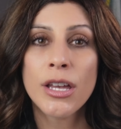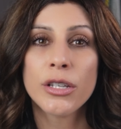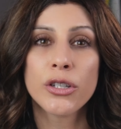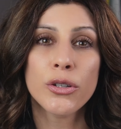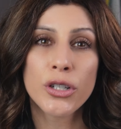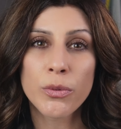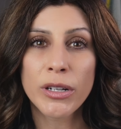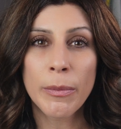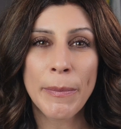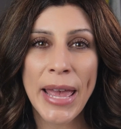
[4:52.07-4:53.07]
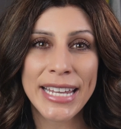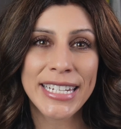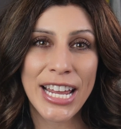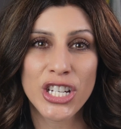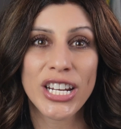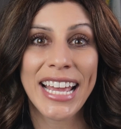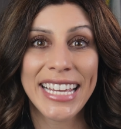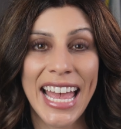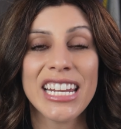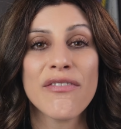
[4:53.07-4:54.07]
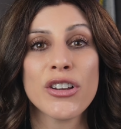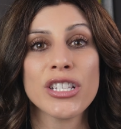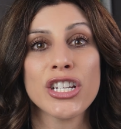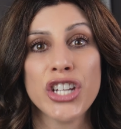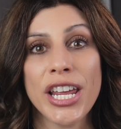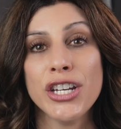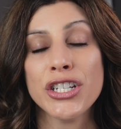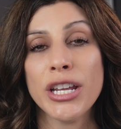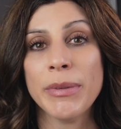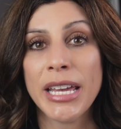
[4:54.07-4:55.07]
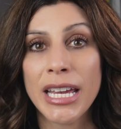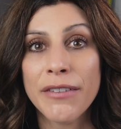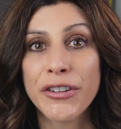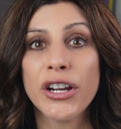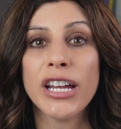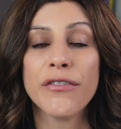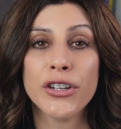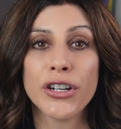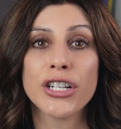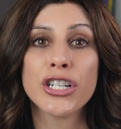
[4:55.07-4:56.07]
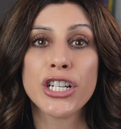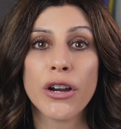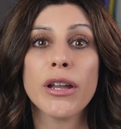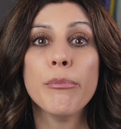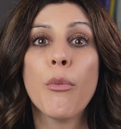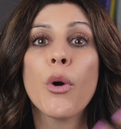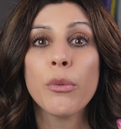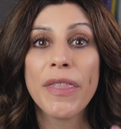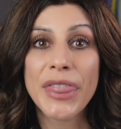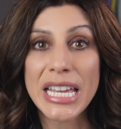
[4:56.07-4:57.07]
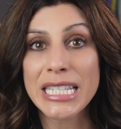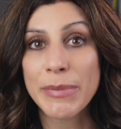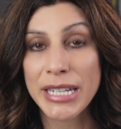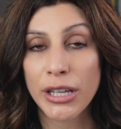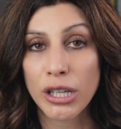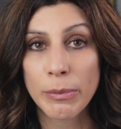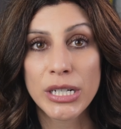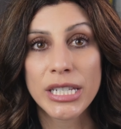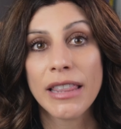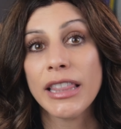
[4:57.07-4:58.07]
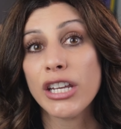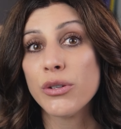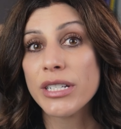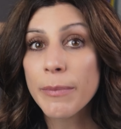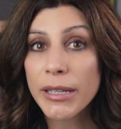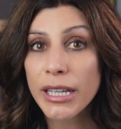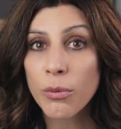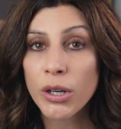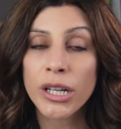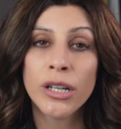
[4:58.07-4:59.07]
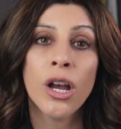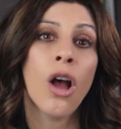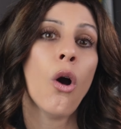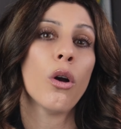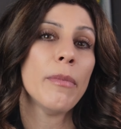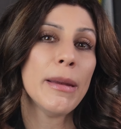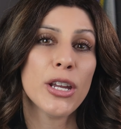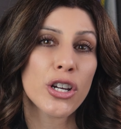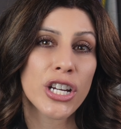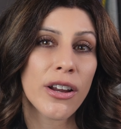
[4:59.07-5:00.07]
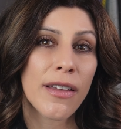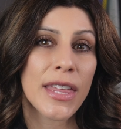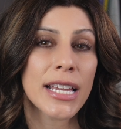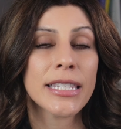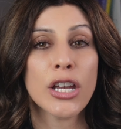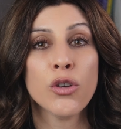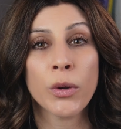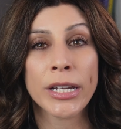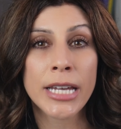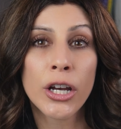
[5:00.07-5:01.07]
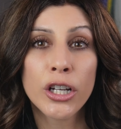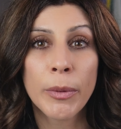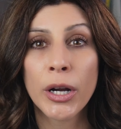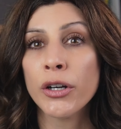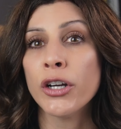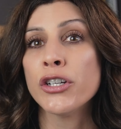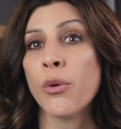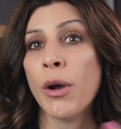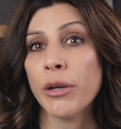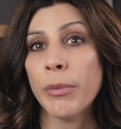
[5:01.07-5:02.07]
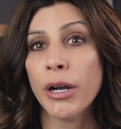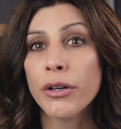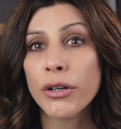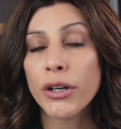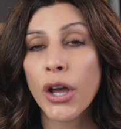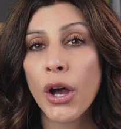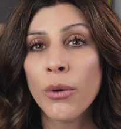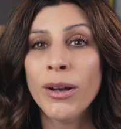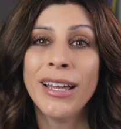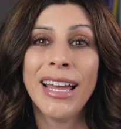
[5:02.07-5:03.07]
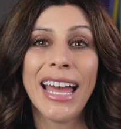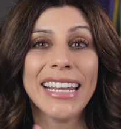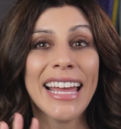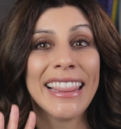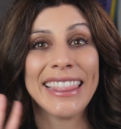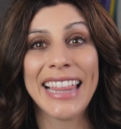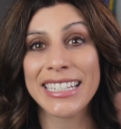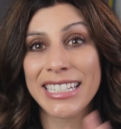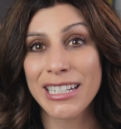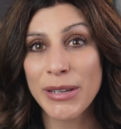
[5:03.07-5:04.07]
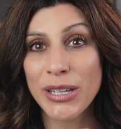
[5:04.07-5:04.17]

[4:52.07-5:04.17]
So you just want to pay attention, again, if there's a change in behavior, if you're sharing more with this particular person than you typically would, or maybe you're sharing things that you wouldn't tell your partner or don't want your partner to know. And again, that's going to be